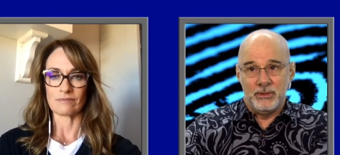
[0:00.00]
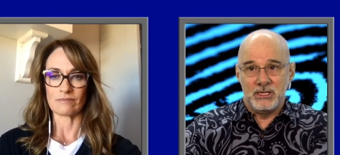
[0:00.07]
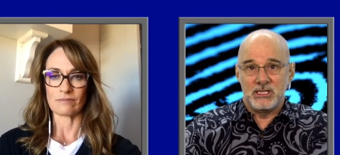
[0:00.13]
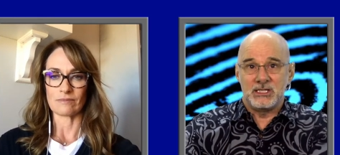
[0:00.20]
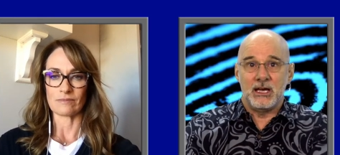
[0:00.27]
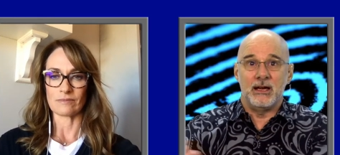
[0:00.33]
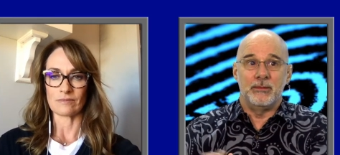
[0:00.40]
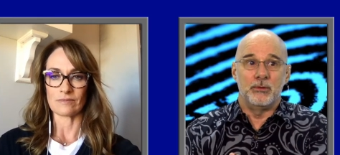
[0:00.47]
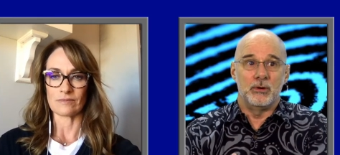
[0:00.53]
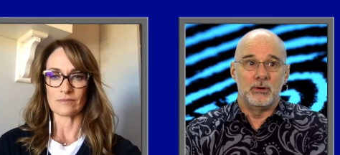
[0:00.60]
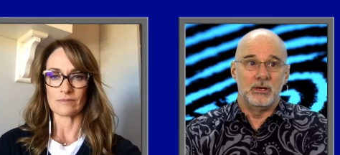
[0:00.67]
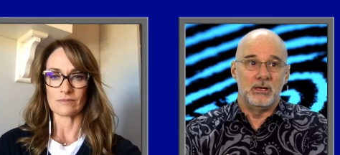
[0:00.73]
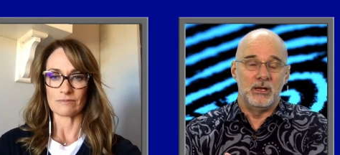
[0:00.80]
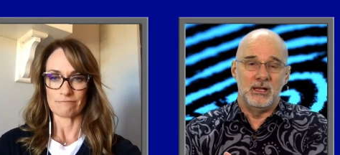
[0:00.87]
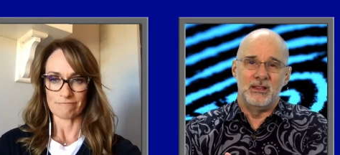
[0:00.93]
Speaker 1: in cyber
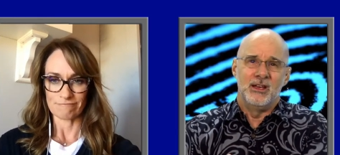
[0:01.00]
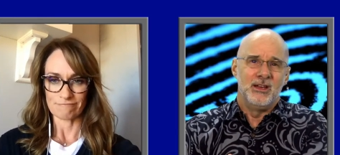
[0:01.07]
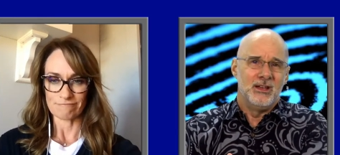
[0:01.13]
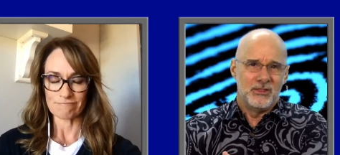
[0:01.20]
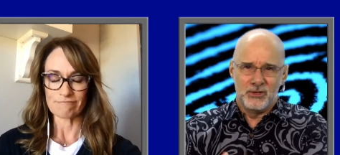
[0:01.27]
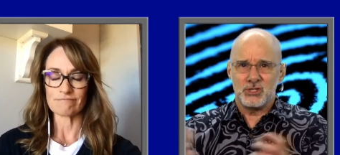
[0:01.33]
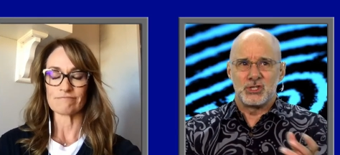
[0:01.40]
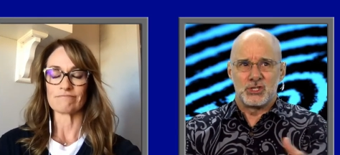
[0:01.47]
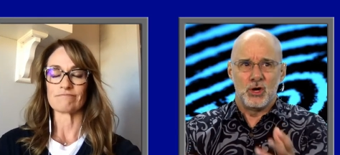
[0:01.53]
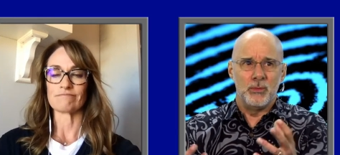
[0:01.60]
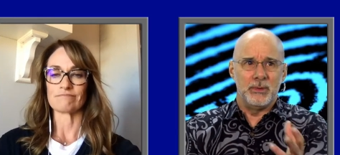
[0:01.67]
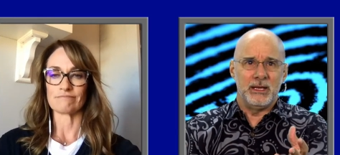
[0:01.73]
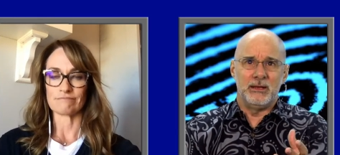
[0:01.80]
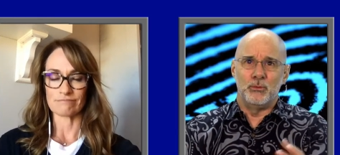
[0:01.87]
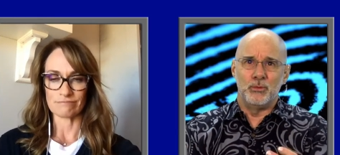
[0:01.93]
and, and there's so
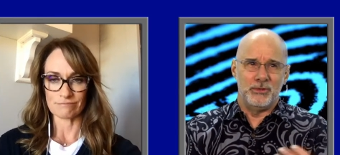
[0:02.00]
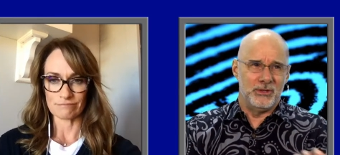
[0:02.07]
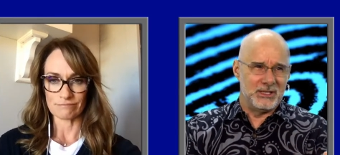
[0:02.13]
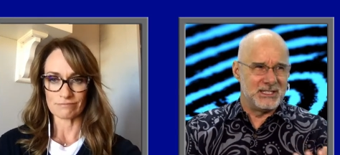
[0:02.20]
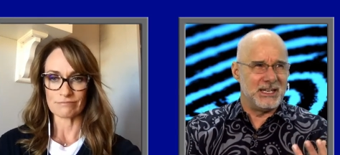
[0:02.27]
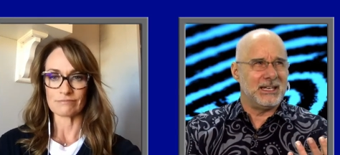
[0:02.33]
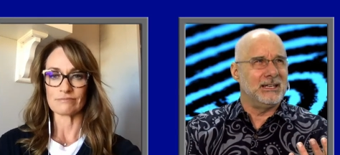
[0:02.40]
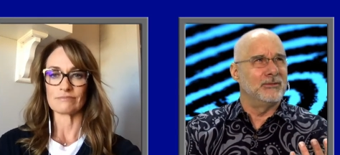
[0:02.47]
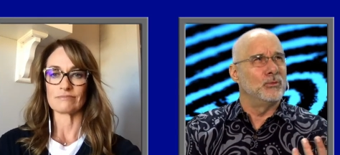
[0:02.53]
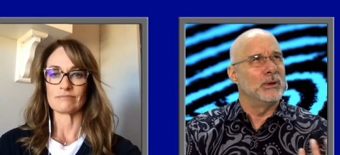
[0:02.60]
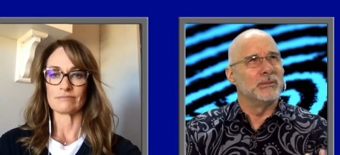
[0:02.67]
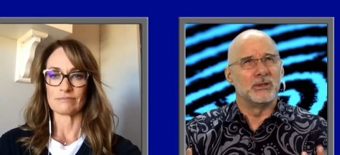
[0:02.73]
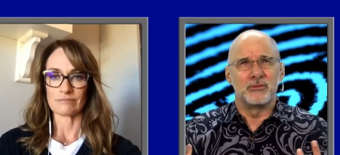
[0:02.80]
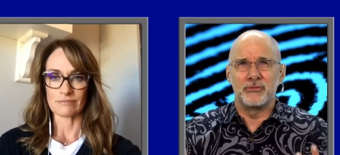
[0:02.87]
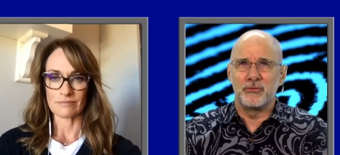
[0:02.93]
many the executive
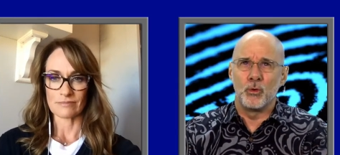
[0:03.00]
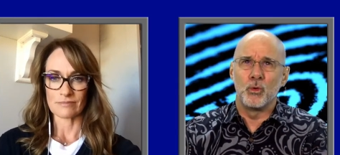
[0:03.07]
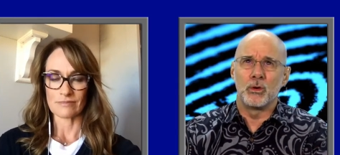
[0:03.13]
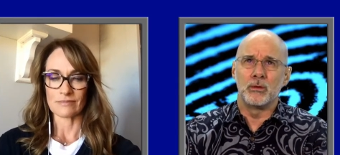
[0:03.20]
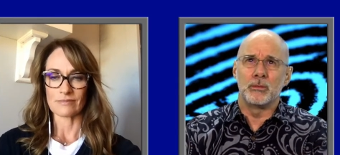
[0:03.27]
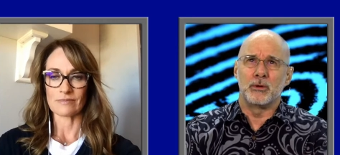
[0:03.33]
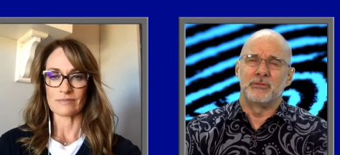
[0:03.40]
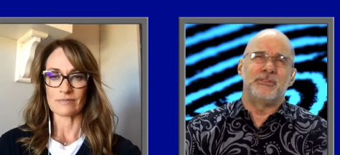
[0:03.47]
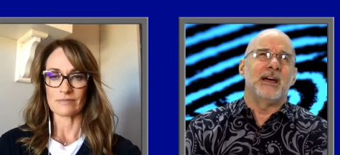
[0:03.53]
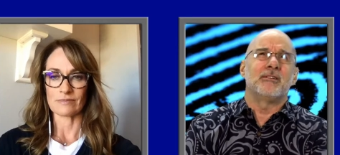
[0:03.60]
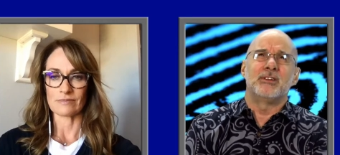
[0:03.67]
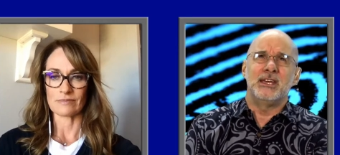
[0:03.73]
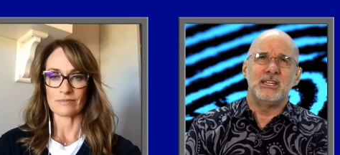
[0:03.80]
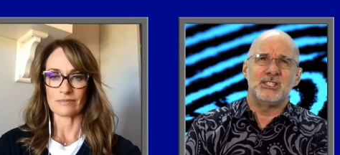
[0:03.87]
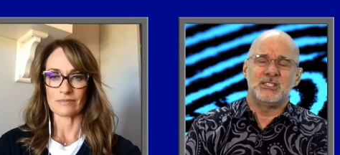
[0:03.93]
women's forum or
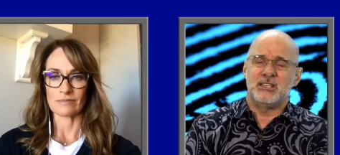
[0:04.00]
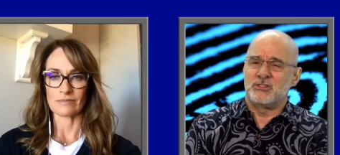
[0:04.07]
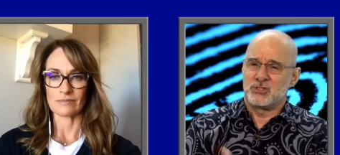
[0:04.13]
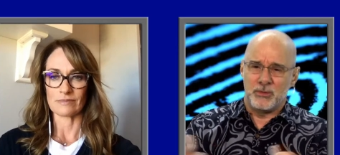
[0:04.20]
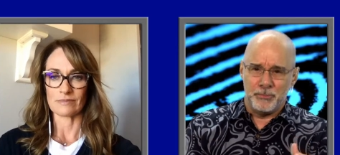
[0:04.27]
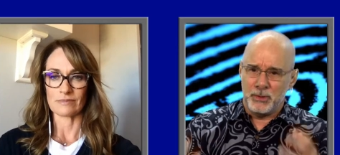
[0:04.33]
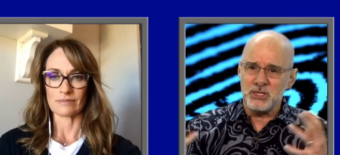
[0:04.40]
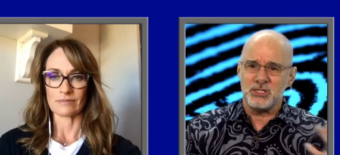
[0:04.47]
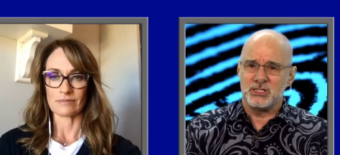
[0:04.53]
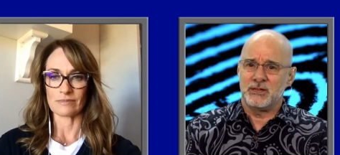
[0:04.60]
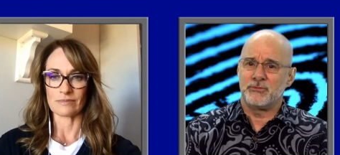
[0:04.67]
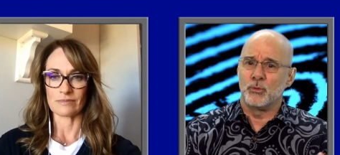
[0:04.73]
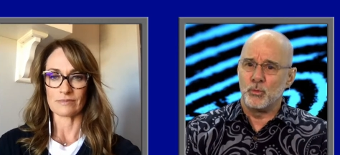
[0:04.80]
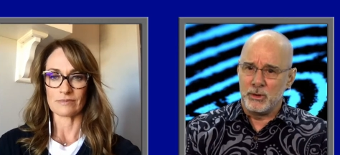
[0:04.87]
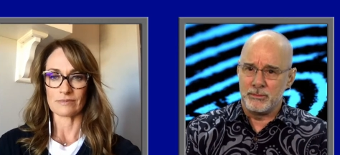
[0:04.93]
foundation there's a bunch of
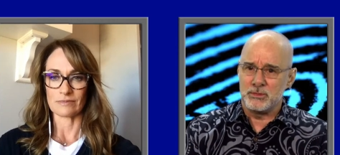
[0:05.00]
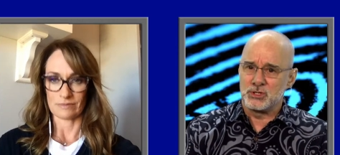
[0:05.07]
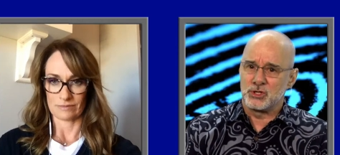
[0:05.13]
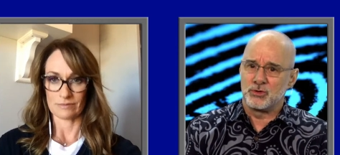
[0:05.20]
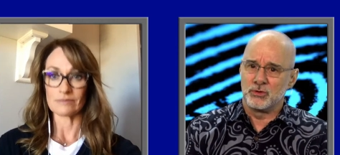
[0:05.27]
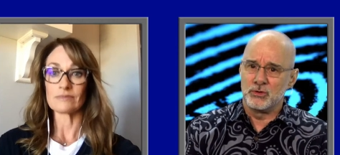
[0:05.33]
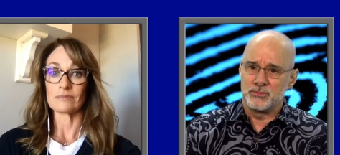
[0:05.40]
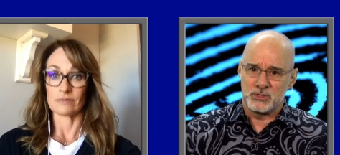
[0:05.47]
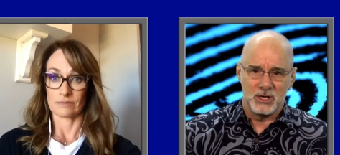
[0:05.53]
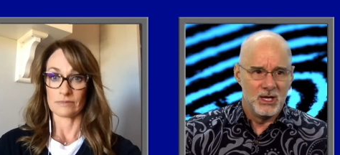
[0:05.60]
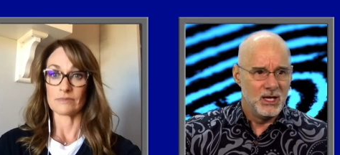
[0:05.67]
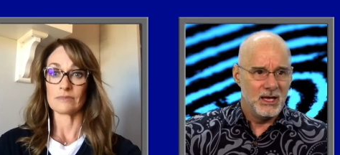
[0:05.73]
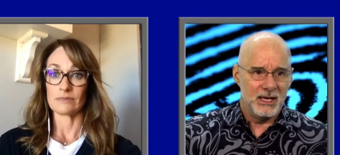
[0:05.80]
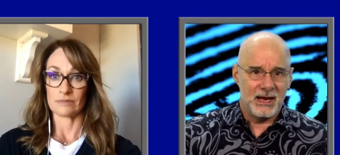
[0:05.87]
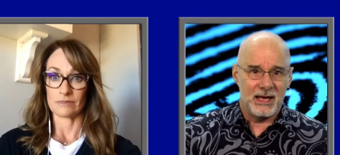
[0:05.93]
different women's groups
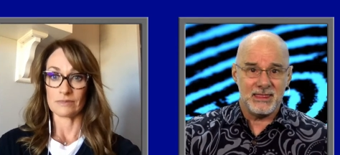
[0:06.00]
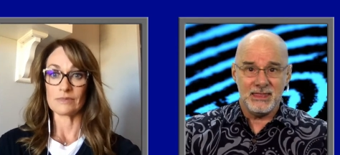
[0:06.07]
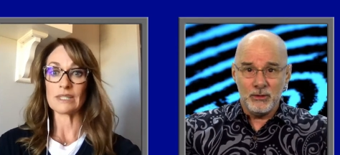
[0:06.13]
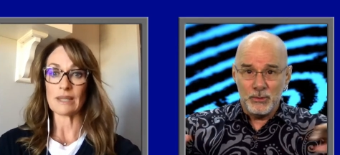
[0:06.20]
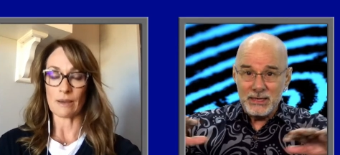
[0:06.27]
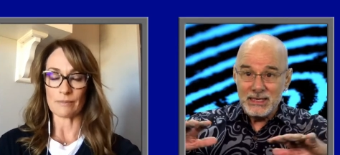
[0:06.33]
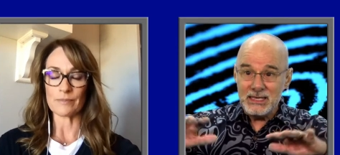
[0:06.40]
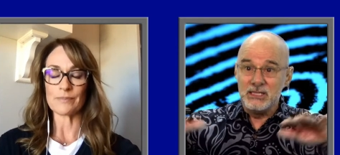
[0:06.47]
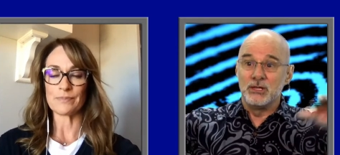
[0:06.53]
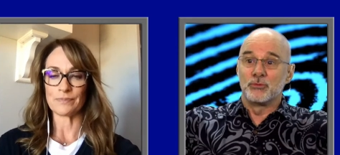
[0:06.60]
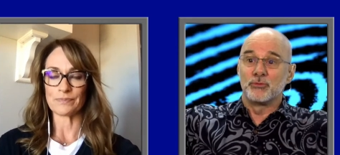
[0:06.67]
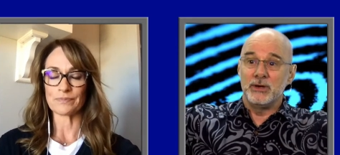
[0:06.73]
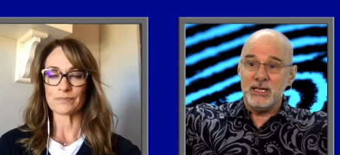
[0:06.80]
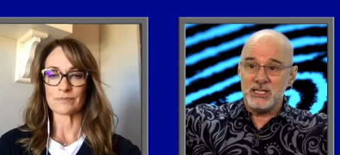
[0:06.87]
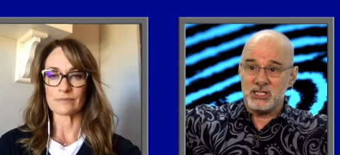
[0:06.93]
and i think we yep. need to
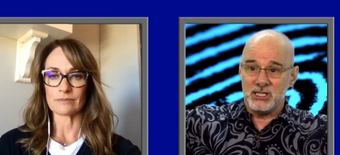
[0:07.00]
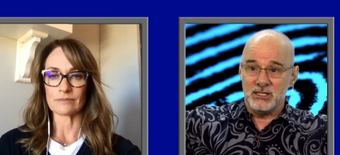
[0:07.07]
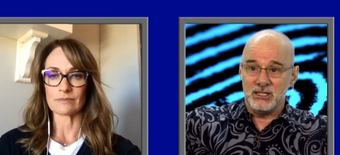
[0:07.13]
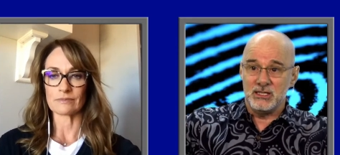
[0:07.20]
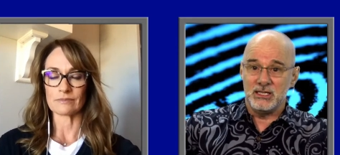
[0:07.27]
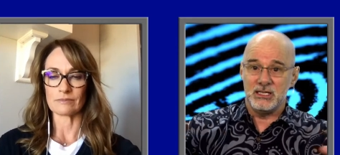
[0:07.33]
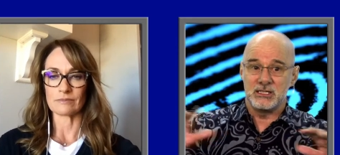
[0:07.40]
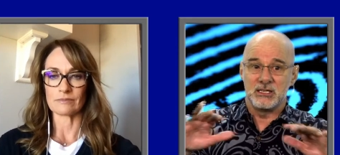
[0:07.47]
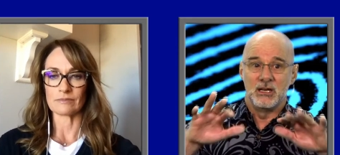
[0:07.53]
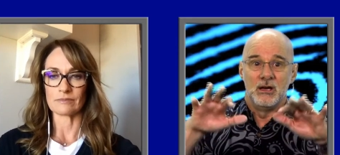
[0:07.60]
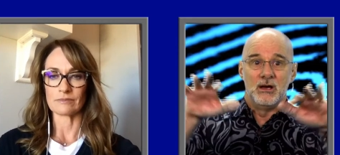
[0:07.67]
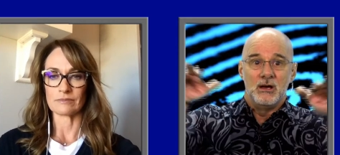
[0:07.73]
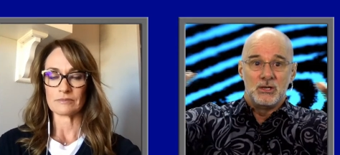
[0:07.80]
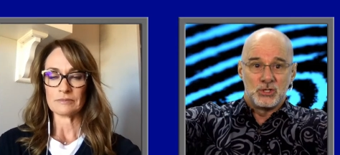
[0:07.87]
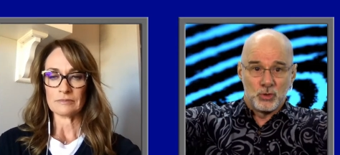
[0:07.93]
reach into these
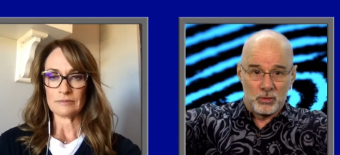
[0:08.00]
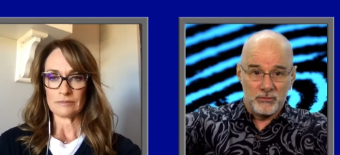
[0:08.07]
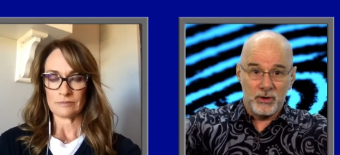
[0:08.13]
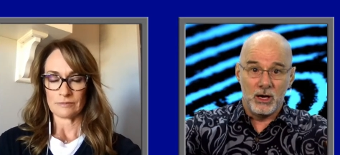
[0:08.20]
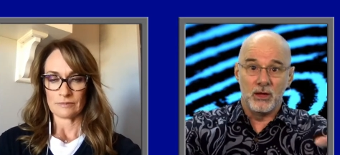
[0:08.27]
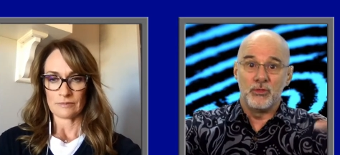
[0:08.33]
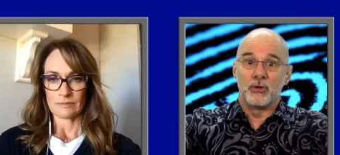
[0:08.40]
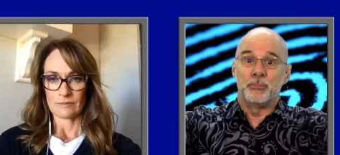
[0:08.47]
sort of other